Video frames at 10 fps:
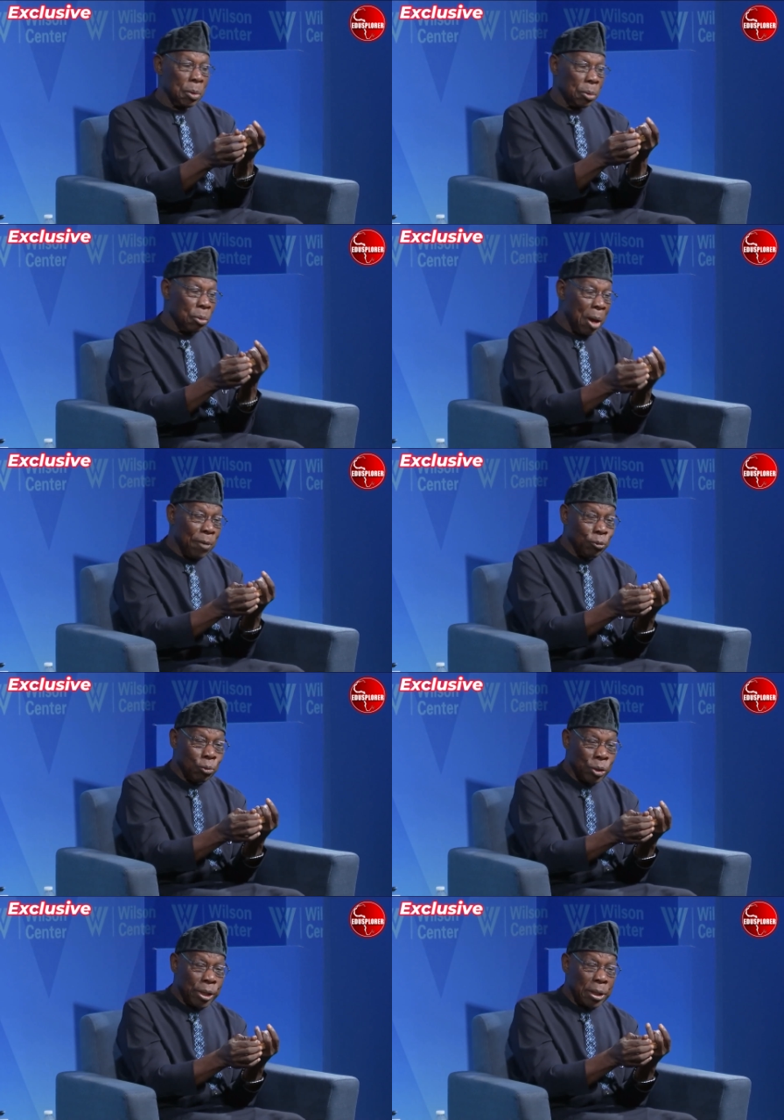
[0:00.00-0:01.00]
You have
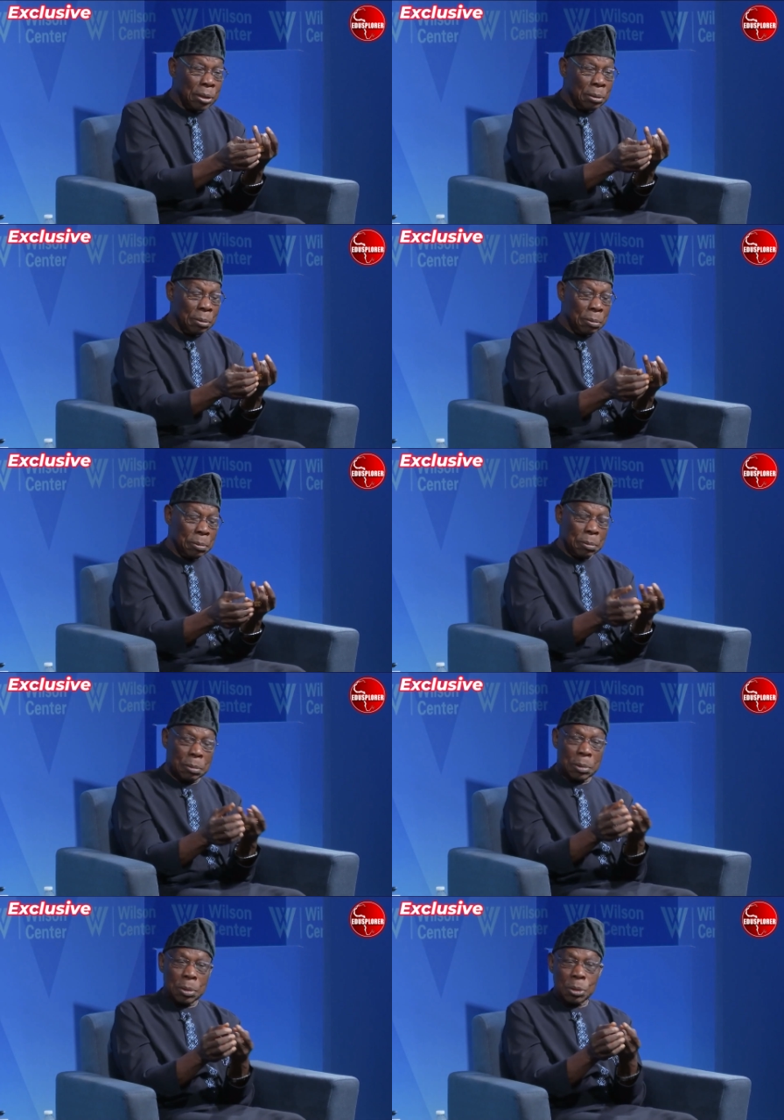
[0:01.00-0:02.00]
Ukraine,
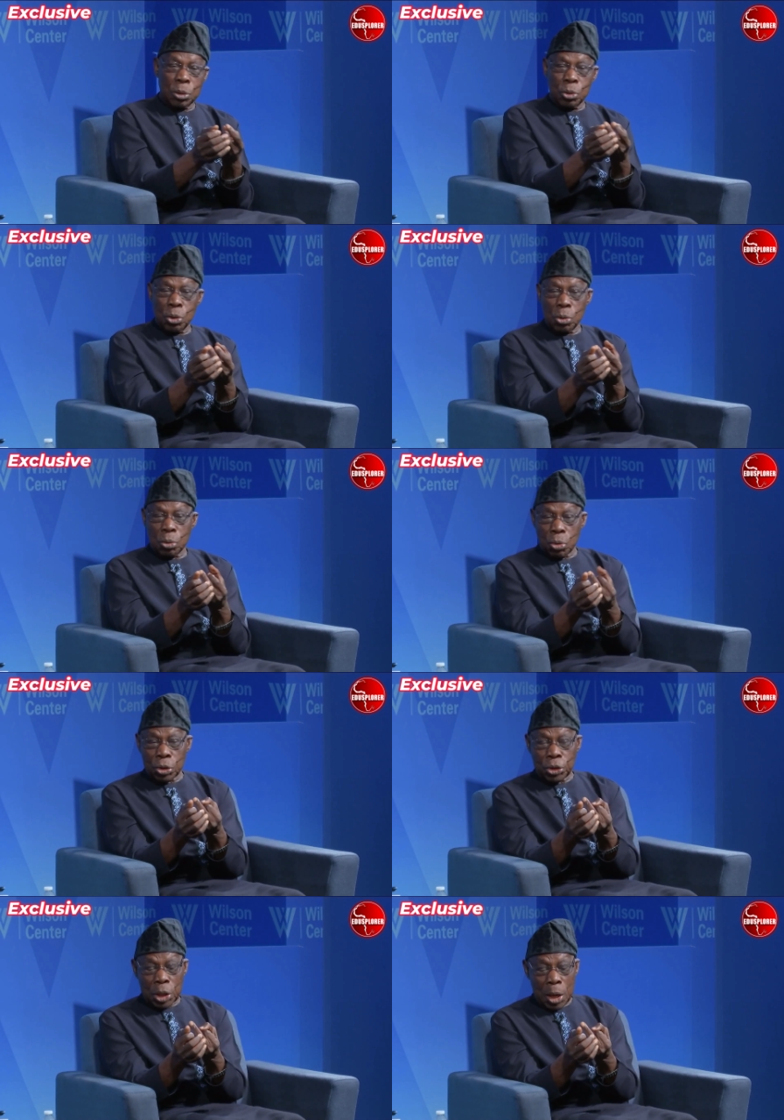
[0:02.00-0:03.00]

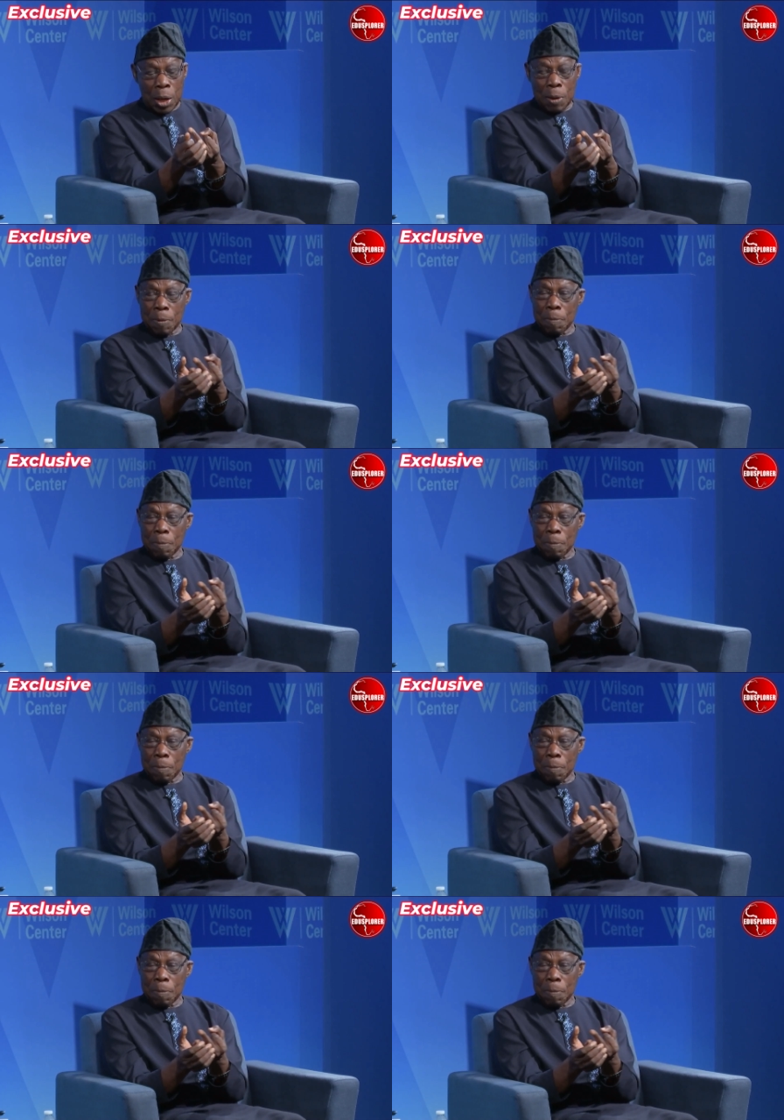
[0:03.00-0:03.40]
Russia,